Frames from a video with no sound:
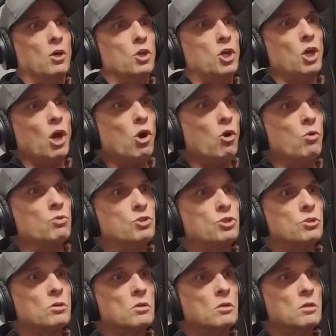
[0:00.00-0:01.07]

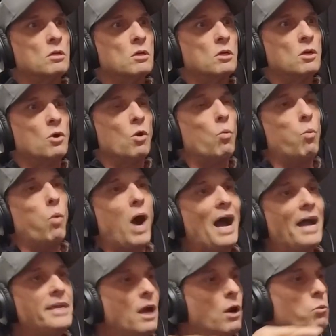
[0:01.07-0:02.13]
Huge.
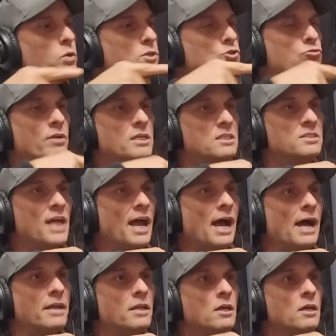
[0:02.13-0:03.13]
Why are we drinking that?